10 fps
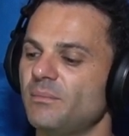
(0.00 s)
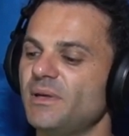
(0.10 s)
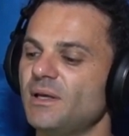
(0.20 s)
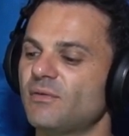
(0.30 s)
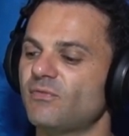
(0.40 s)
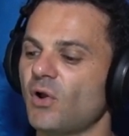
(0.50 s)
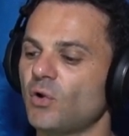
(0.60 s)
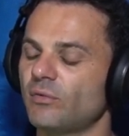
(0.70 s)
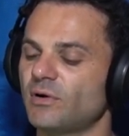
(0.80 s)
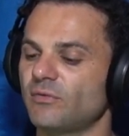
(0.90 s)
Be a
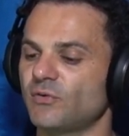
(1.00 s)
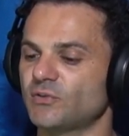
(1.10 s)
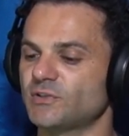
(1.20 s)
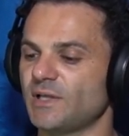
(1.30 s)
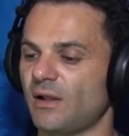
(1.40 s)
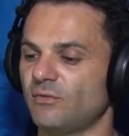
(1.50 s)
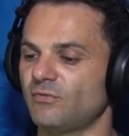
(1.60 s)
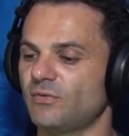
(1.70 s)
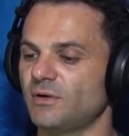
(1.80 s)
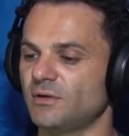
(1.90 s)
follower yourself.